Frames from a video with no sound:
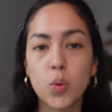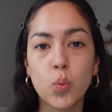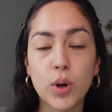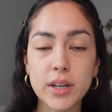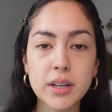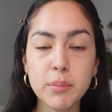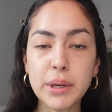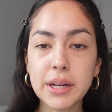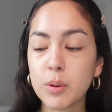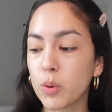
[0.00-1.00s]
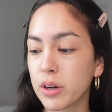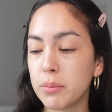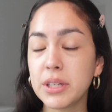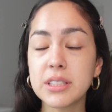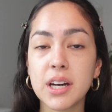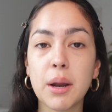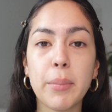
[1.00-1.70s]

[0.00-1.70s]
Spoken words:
We're gonna beat it. We're gonna be done